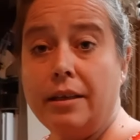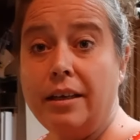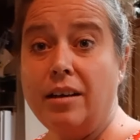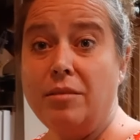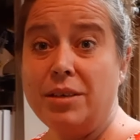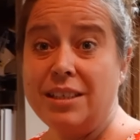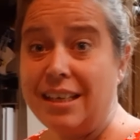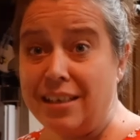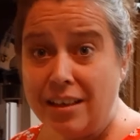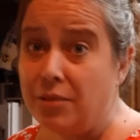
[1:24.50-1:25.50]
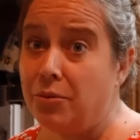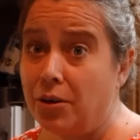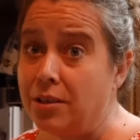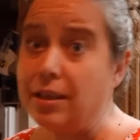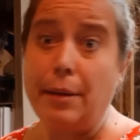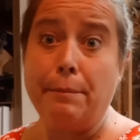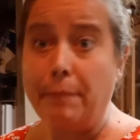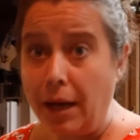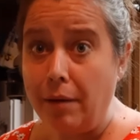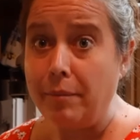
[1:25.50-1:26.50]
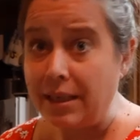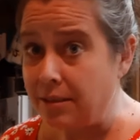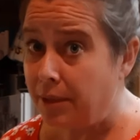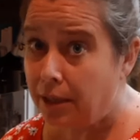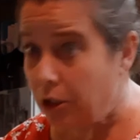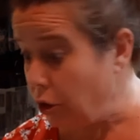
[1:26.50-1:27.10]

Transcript: a lid on them because ain't nothing worse than get popped by some hot